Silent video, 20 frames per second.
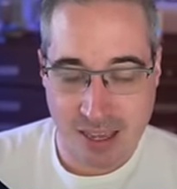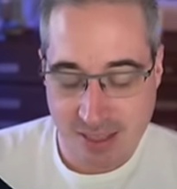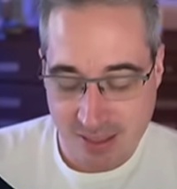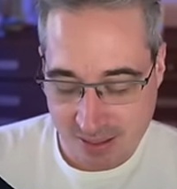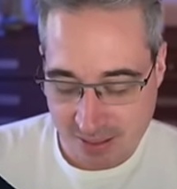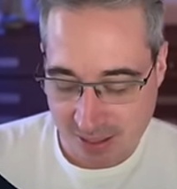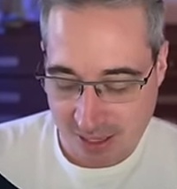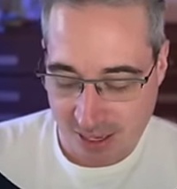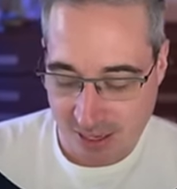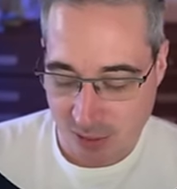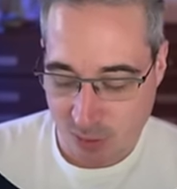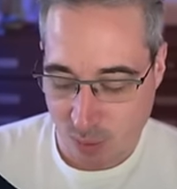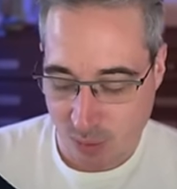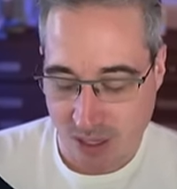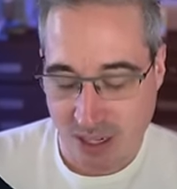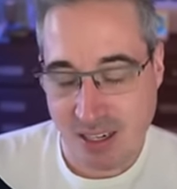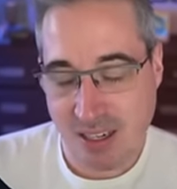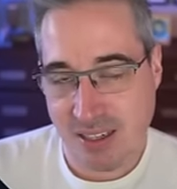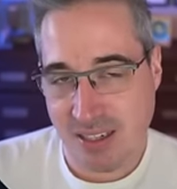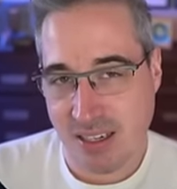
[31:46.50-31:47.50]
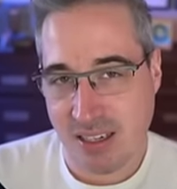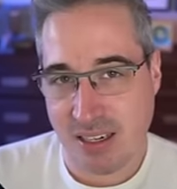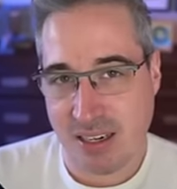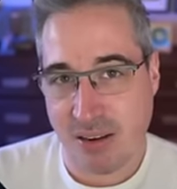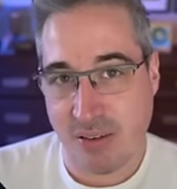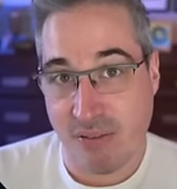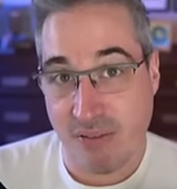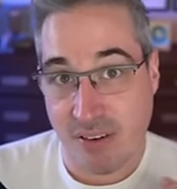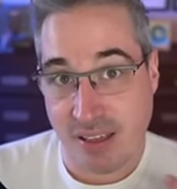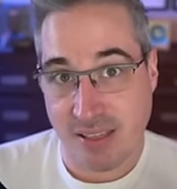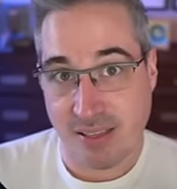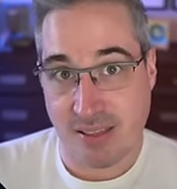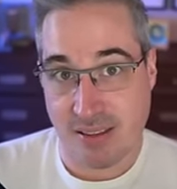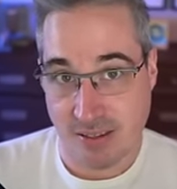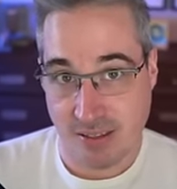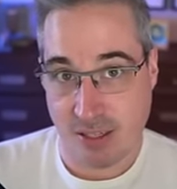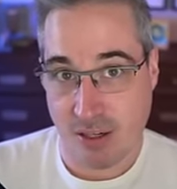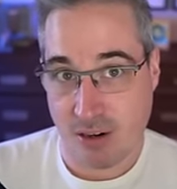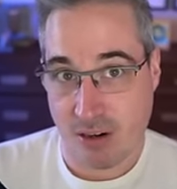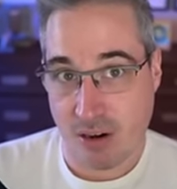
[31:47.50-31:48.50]
In this case, we're going to need an event
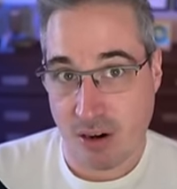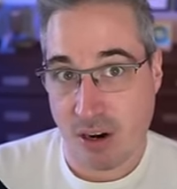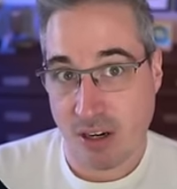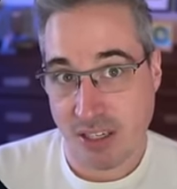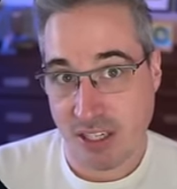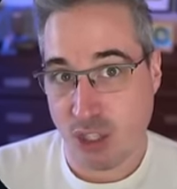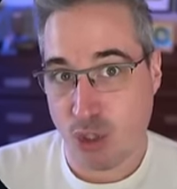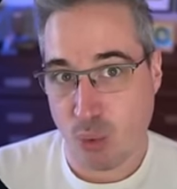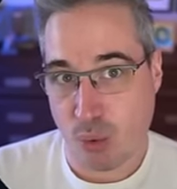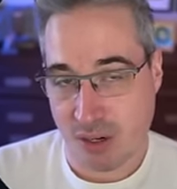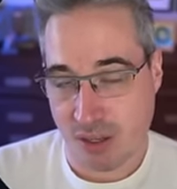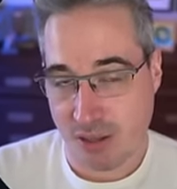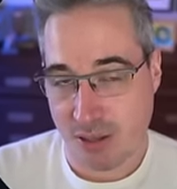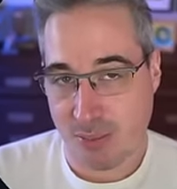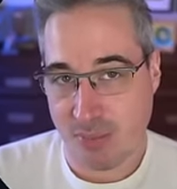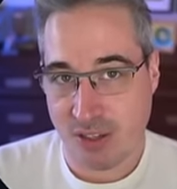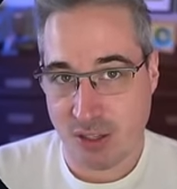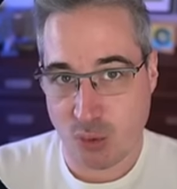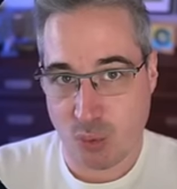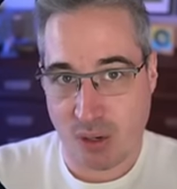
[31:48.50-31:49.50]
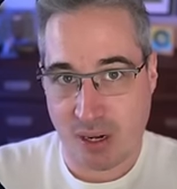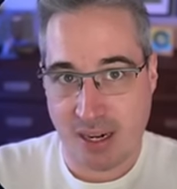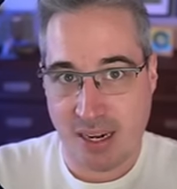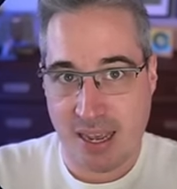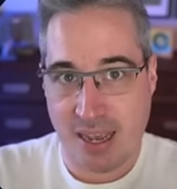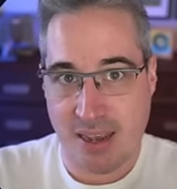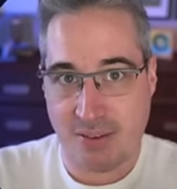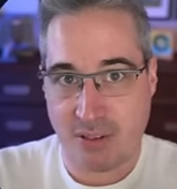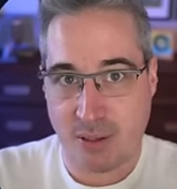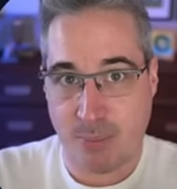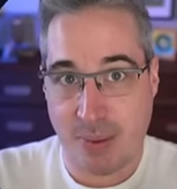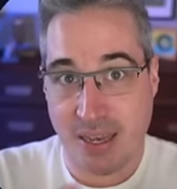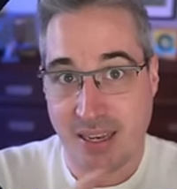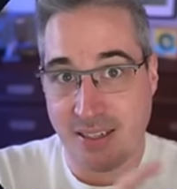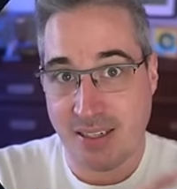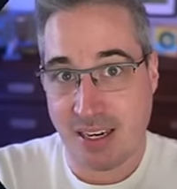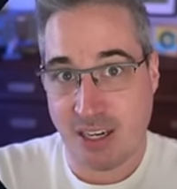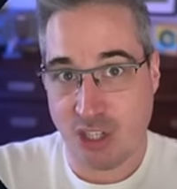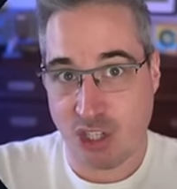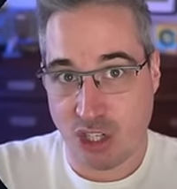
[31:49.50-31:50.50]
listener on each one of them, because we're going to have to pay
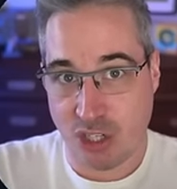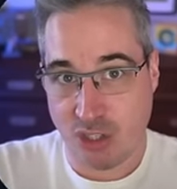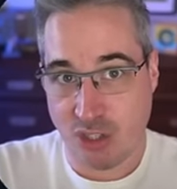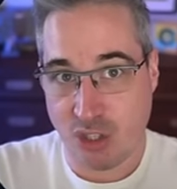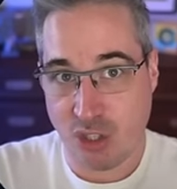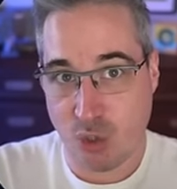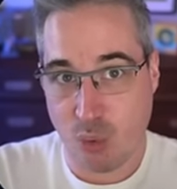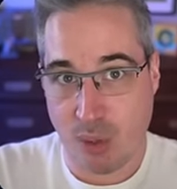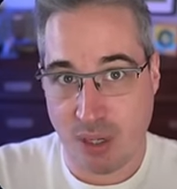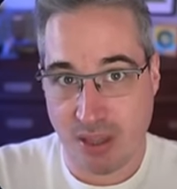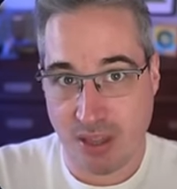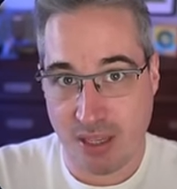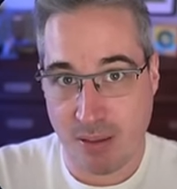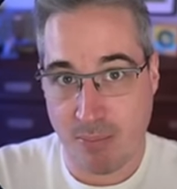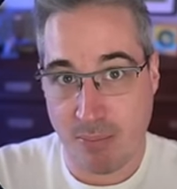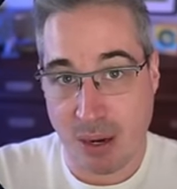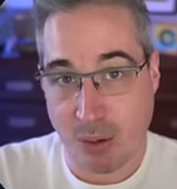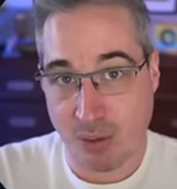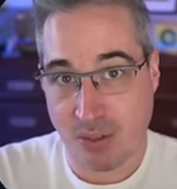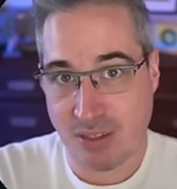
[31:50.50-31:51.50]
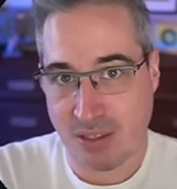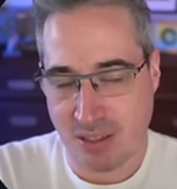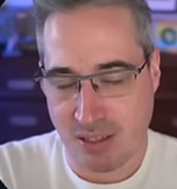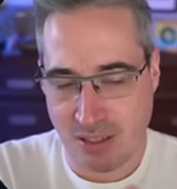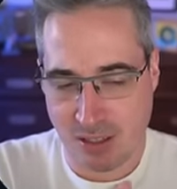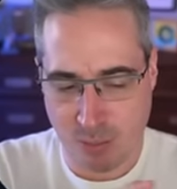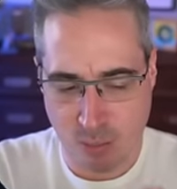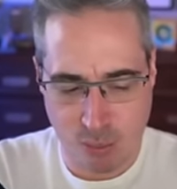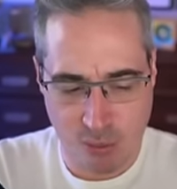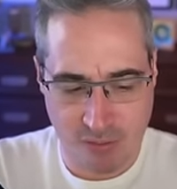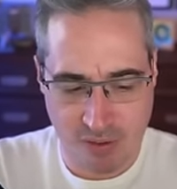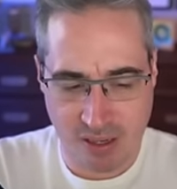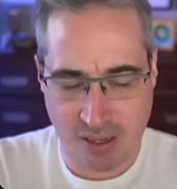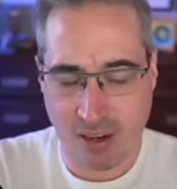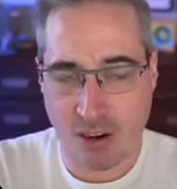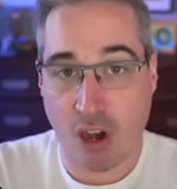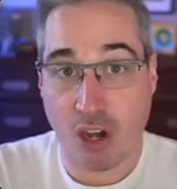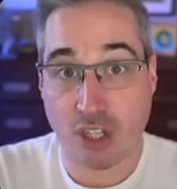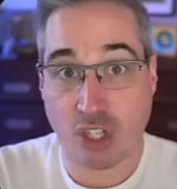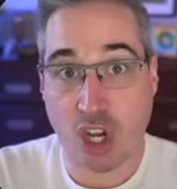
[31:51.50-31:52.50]
attention to when the mouse is
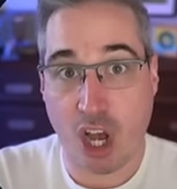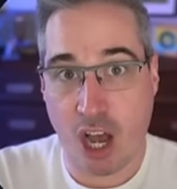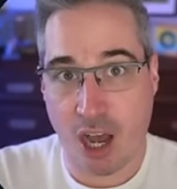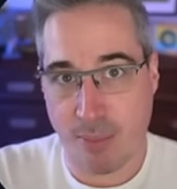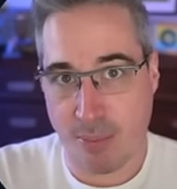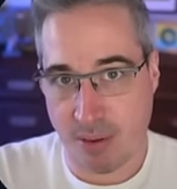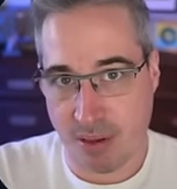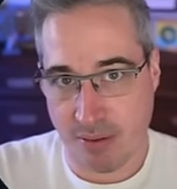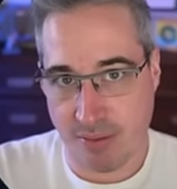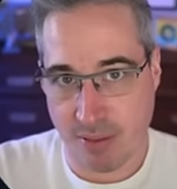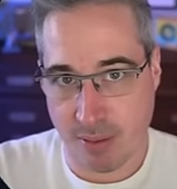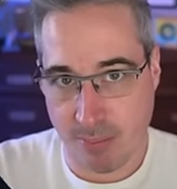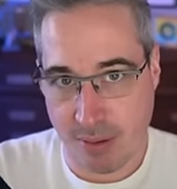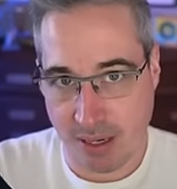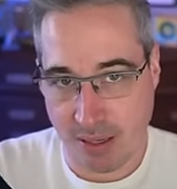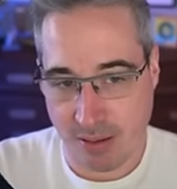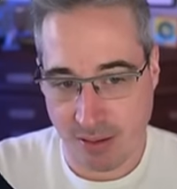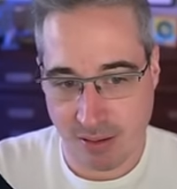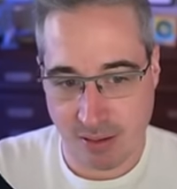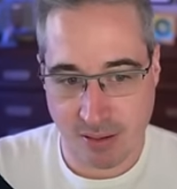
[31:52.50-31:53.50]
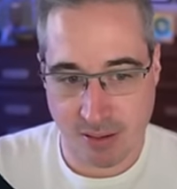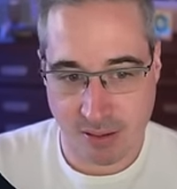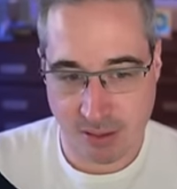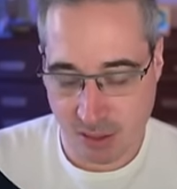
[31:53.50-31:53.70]
moving on top of the button.